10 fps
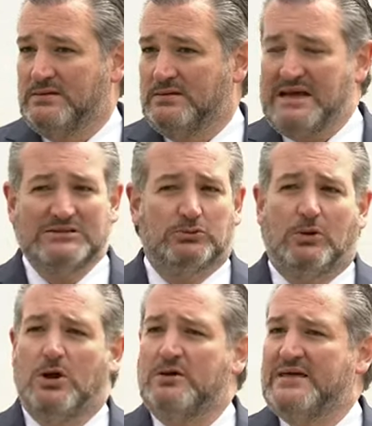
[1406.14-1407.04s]
That's
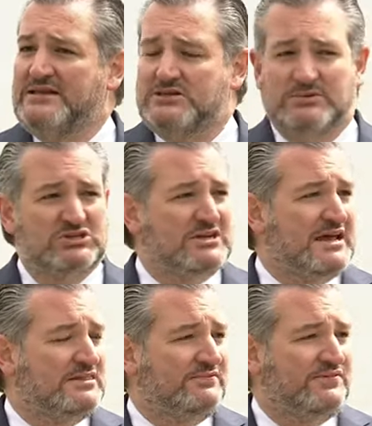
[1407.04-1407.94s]
wrong. That's a
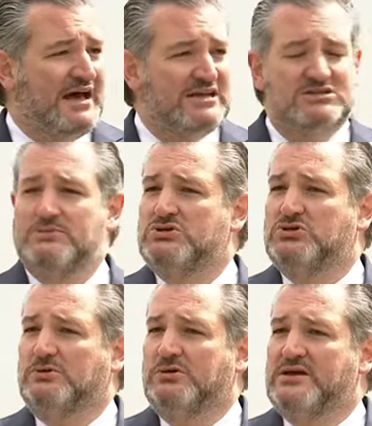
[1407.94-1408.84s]
mistake. The vast
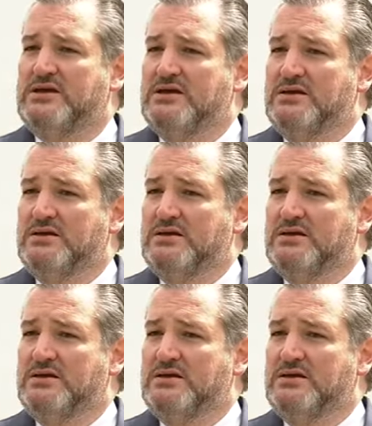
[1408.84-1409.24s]
majority